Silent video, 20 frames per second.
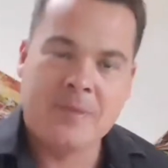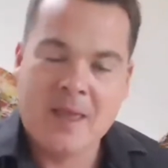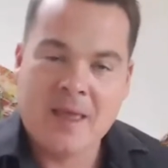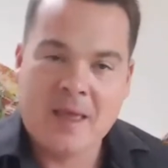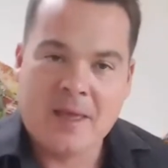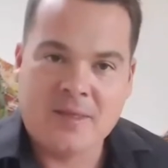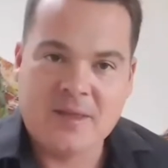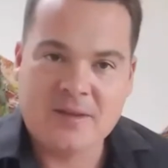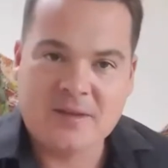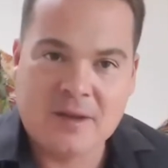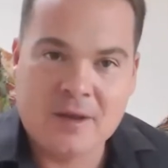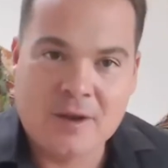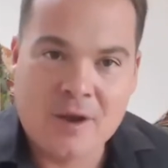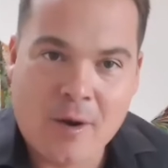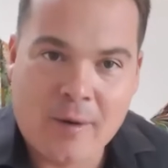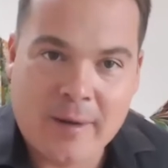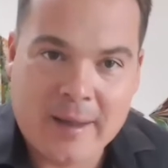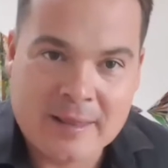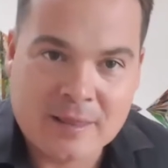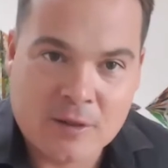You know,
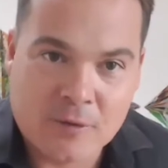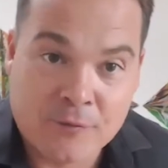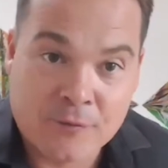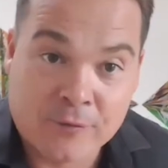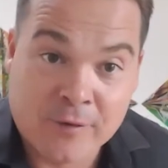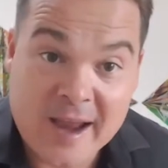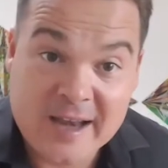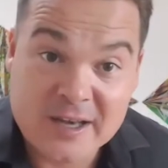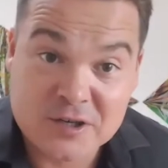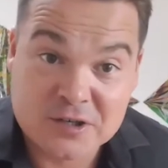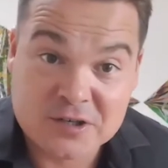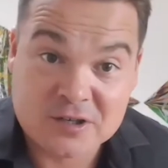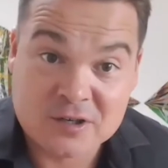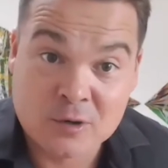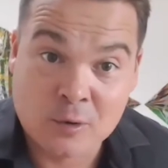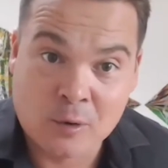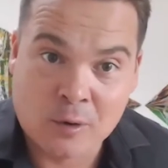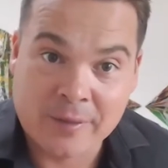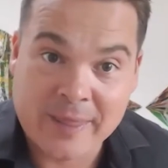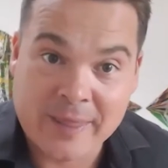in the French
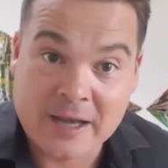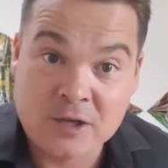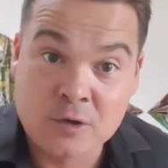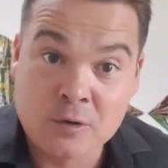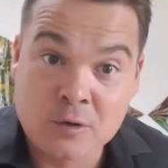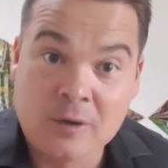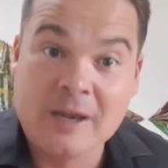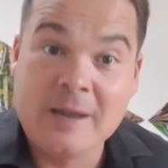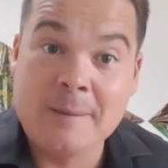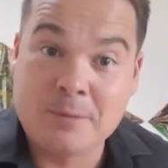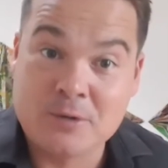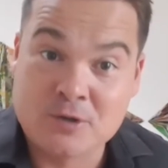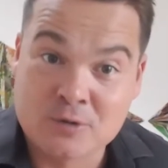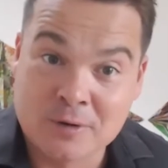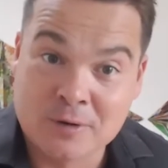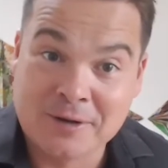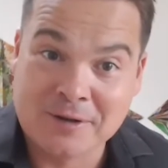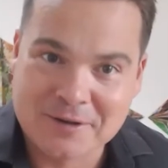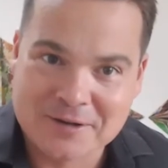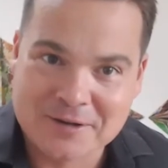school, they do lip
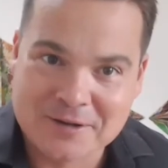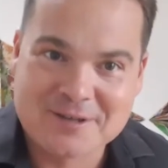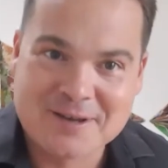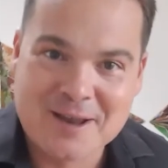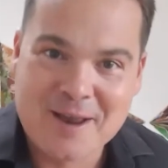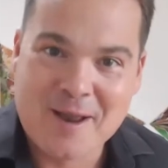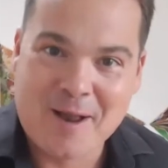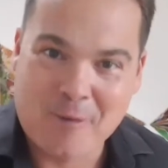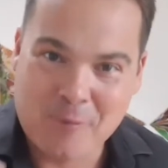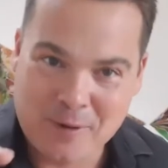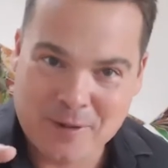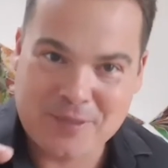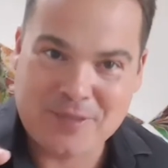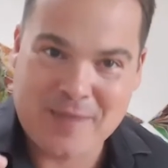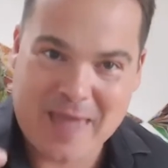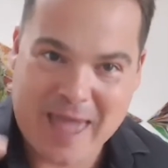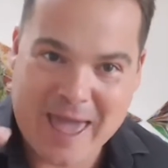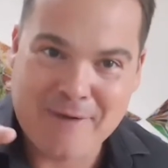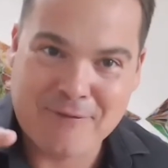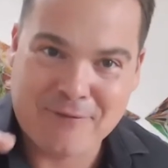trills with
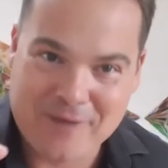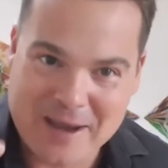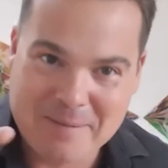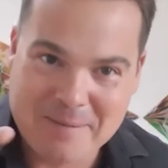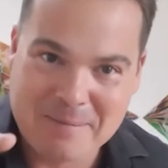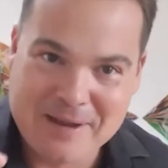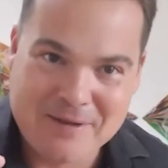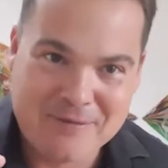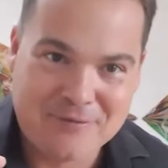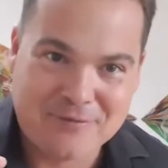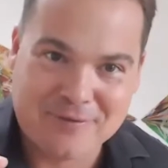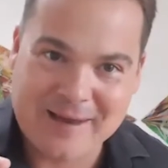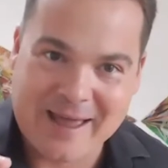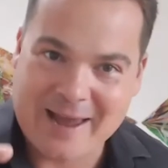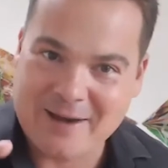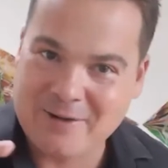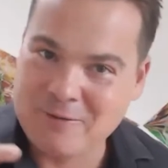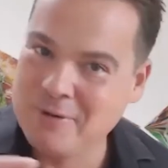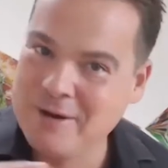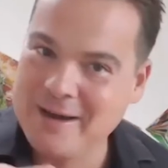F and B flat.
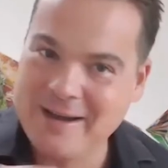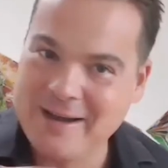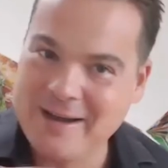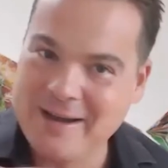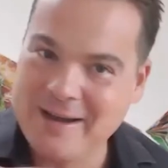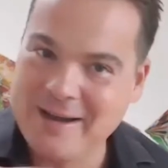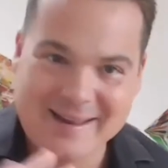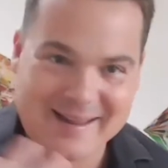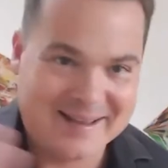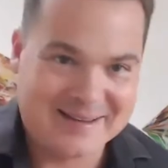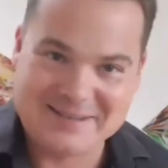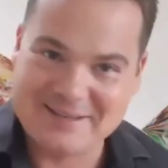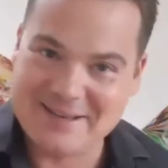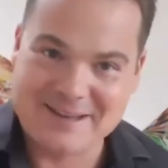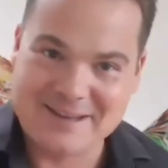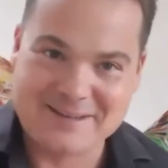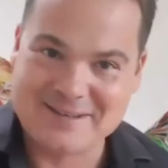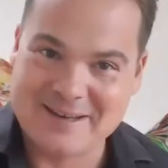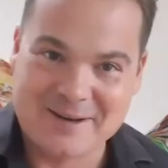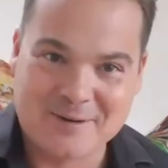Really,
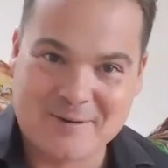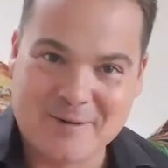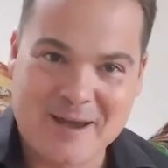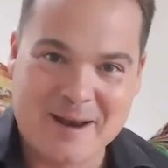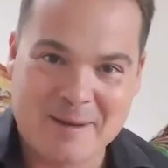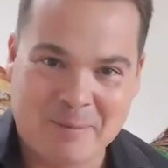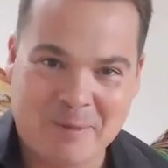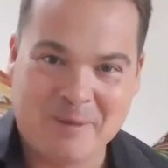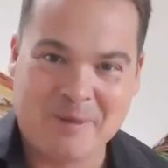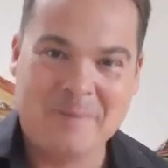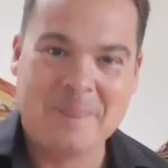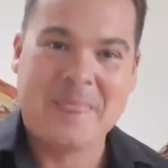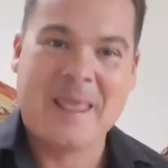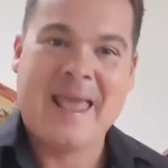it's incredible.